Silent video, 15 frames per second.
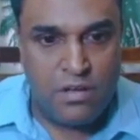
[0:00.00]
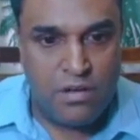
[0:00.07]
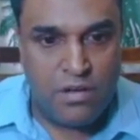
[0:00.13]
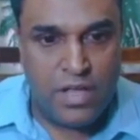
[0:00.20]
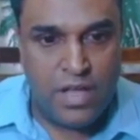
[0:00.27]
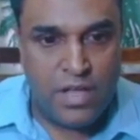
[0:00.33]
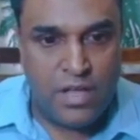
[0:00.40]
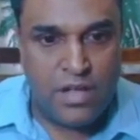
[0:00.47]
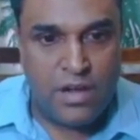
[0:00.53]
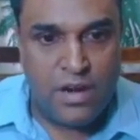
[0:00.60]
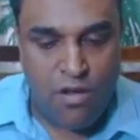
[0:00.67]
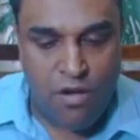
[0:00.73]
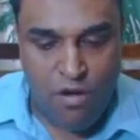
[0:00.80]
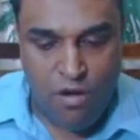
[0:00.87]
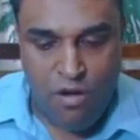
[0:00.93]
Okay,
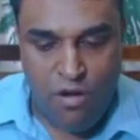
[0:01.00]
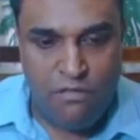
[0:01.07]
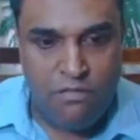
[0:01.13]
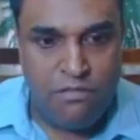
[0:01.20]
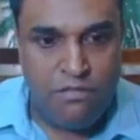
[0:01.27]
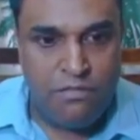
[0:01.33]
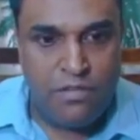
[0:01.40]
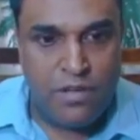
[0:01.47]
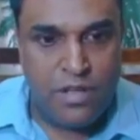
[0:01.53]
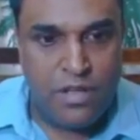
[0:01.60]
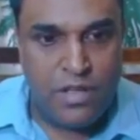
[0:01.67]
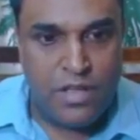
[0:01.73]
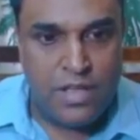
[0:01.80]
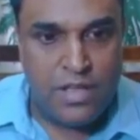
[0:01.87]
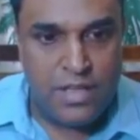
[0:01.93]
cut off
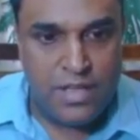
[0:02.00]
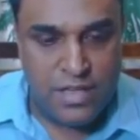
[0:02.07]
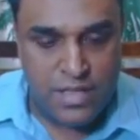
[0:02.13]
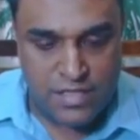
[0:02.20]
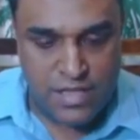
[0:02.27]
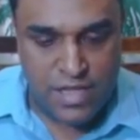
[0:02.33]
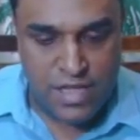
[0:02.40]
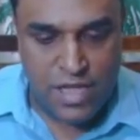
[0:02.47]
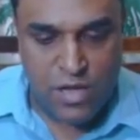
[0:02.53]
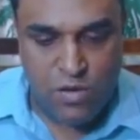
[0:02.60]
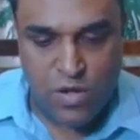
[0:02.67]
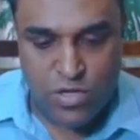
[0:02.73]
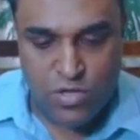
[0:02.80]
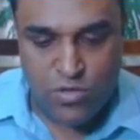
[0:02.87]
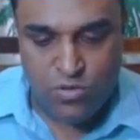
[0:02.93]
is
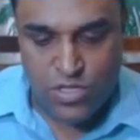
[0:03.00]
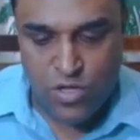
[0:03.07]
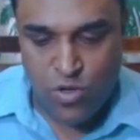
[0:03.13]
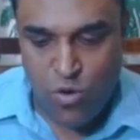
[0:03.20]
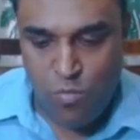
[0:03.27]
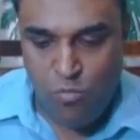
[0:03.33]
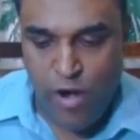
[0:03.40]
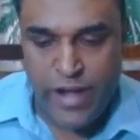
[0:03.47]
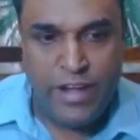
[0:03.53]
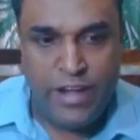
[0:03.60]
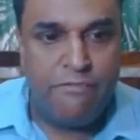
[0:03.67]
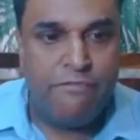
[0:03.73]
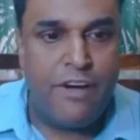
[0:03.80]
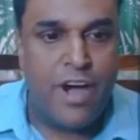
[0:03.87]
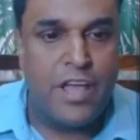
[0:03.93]
equal to
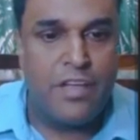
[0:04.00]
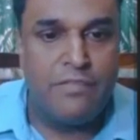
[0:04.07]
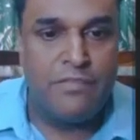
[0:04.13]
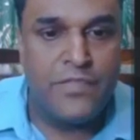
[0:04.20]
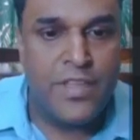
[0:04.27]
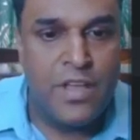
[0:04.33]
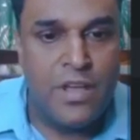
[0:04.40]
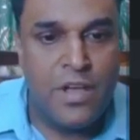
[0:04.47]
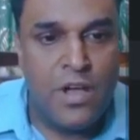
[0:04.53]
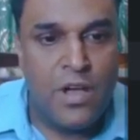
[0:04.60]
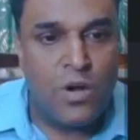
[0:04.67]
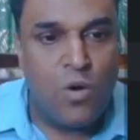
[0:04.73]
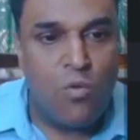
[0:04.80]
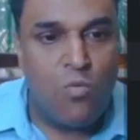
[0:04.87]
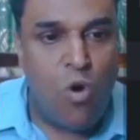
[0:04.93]
0.5.
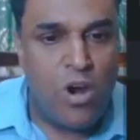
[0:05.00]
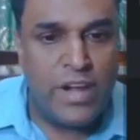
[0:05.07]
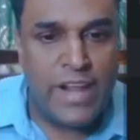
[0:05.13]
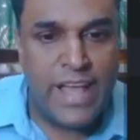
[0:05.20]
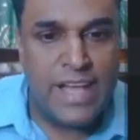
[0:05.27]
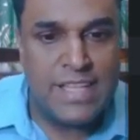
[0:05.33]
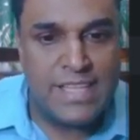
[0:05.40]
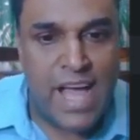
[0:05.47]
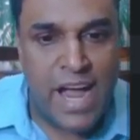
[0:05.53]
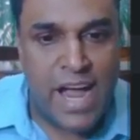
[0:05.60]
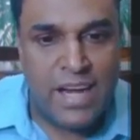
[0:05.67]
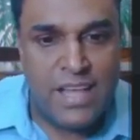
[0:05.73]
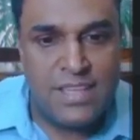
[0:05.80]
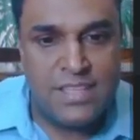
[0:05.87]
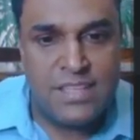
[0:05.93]
Now, what
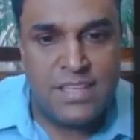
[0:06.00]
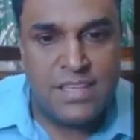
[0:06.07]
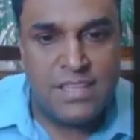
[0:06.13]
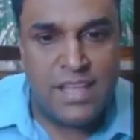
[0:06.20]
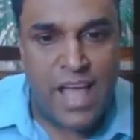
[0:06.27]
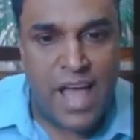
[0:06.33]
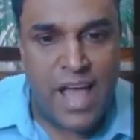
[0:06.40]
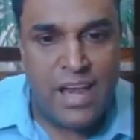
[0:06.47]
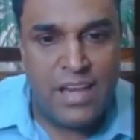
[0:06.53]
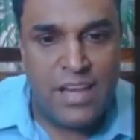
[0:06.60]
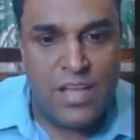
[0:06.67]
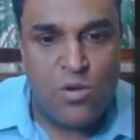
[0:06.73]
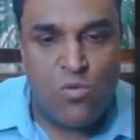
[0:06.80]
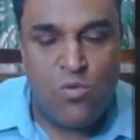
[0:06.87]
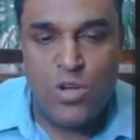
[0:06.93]
exactly is this? And
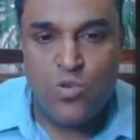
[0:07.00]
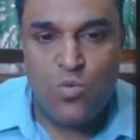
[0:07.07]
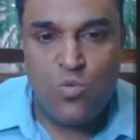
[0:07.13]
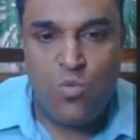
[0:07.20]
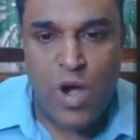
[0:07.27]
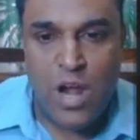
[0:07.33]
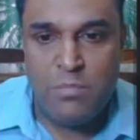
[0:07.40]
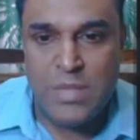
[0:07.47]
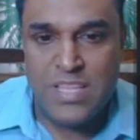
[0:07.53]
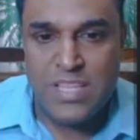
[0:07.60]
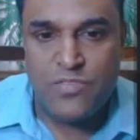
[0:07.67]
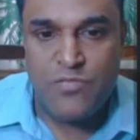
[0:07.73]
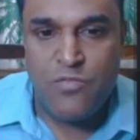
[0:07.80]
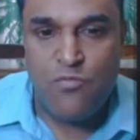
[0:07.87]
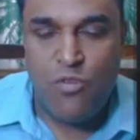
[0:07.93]
equal to 1
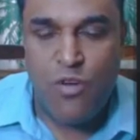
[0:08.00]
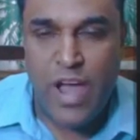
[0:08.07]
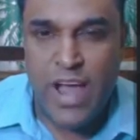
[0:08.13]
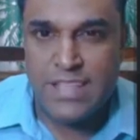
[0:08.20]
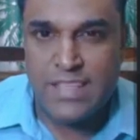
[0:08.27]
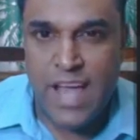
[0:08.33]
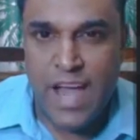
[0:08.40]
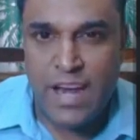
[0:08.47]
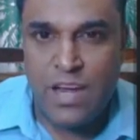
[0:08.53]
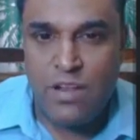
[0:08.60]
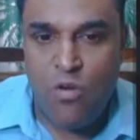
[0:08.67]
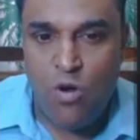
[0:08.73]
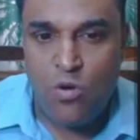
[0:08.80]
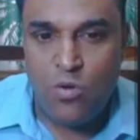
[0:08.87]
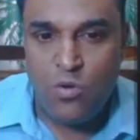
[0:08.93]
means we exactly
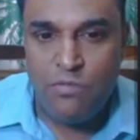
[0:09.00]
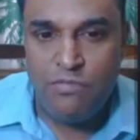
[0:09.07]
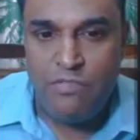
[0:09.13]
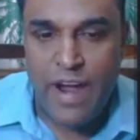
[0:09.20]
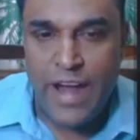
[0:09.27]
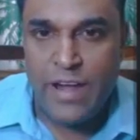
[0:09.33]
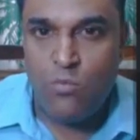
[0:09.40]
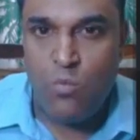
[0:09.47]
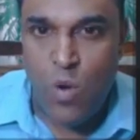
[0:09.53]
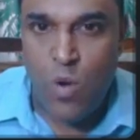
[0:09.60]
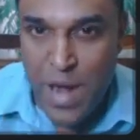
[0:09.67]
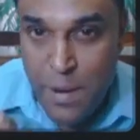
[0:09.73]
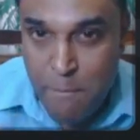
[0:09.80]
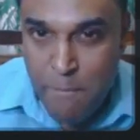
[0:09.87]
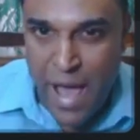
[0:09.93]
want to find
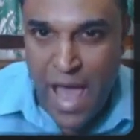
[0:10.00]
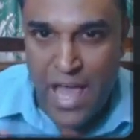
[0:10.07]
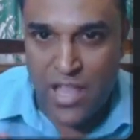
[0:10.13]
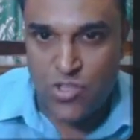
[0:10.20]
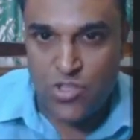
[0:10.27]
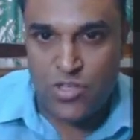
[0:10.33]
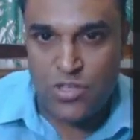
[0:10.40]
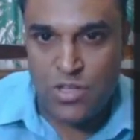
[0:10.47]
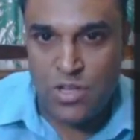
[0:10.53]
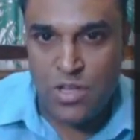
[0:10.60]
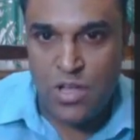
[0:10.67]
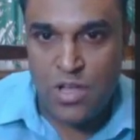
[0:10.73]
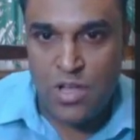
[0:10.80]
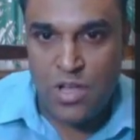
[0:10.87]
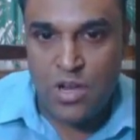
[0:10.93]
one match
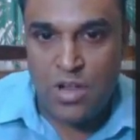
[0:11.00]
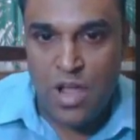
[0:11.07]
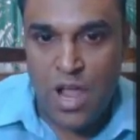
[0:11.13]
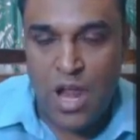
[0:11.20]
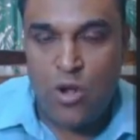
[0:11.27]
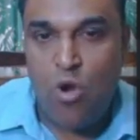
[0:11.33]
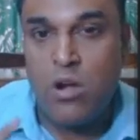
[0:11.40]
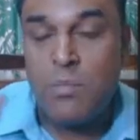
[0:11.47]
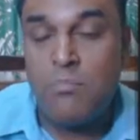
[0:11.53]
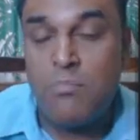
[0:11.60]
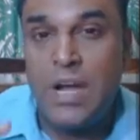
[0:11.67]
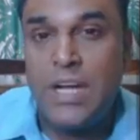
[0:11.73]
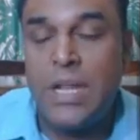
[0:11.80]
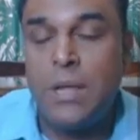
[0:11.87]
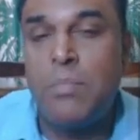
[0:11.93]
and not
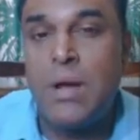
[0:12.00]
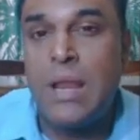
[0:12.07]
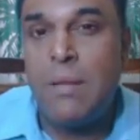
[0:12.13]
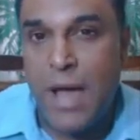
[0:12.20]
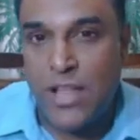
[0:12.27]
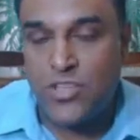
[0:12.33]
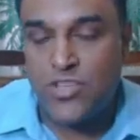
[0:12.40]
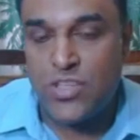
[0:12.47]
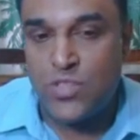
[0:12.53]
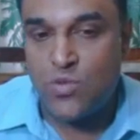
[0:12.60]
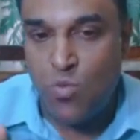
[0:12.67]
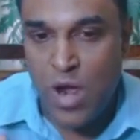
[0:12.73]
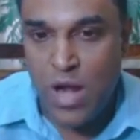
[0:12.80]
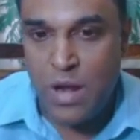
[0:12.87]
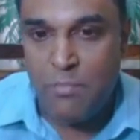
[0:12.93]
multiple matches,
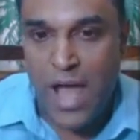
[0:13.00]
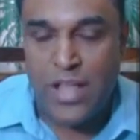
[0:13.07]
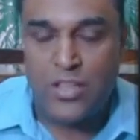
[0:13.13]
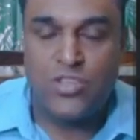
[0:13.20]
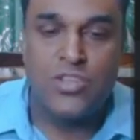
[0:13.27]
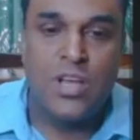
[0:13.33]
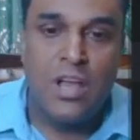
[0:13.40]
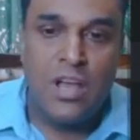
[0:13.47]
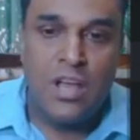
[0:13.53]
one match.